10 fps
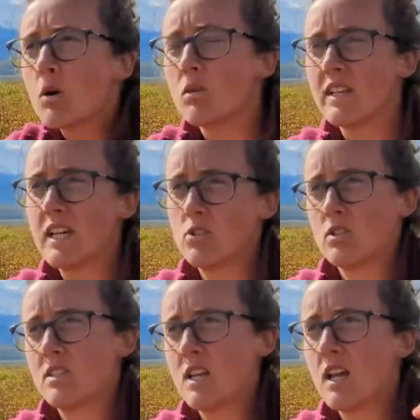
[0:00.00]
equally
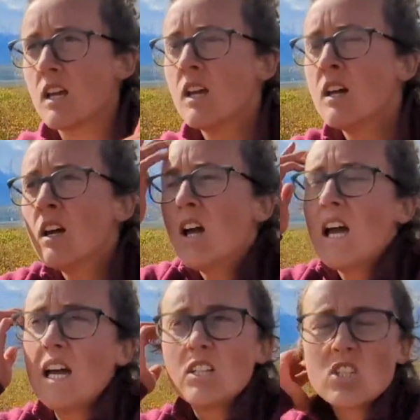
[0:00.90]

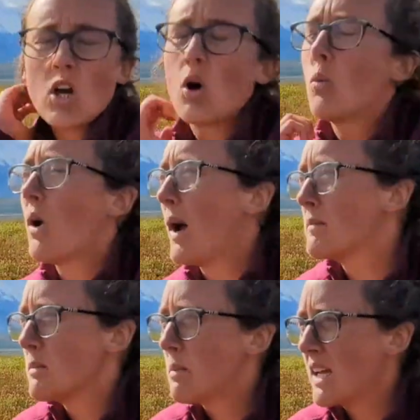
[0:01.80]
interesting. And so
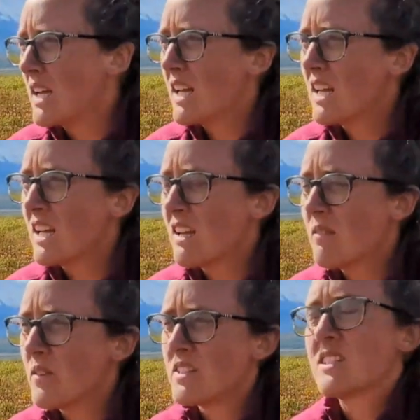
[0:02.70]
I'm
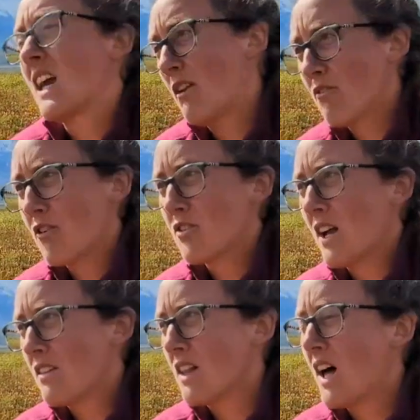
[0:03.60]
debating this again further
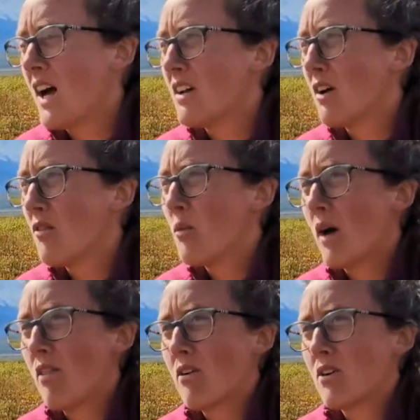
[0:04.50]
down the line of
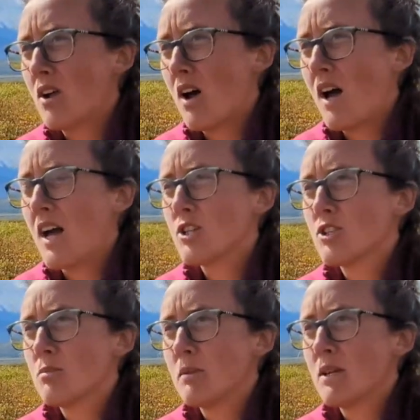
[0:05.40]
whether or not I
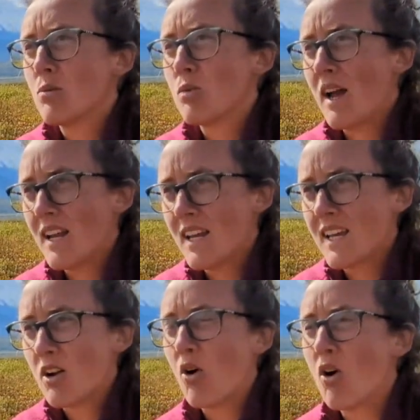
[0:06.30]
should be
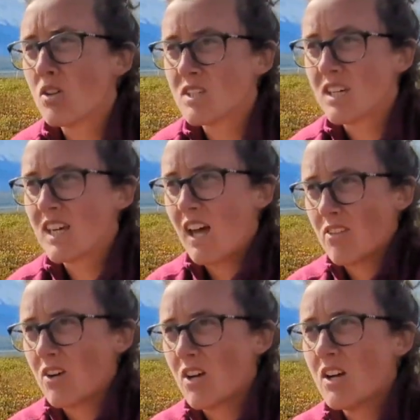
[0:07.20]
writing it all
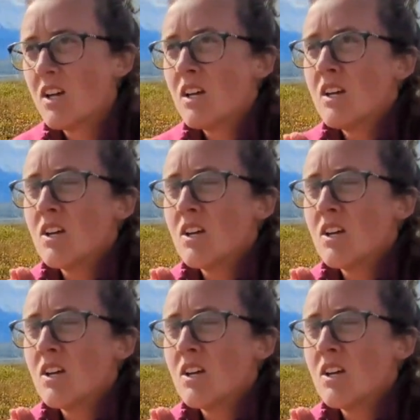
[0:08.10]
together.